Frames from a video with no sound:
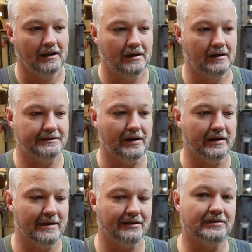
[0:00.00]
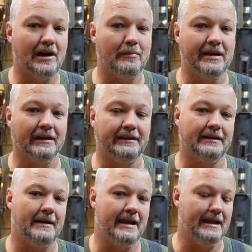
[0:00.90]
uh, talking about
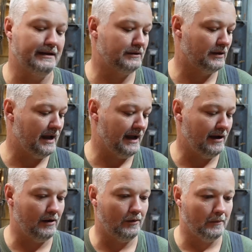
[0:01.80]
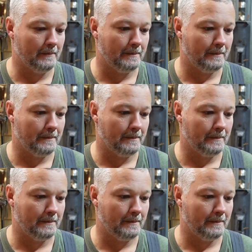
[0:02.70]
sawmilling and how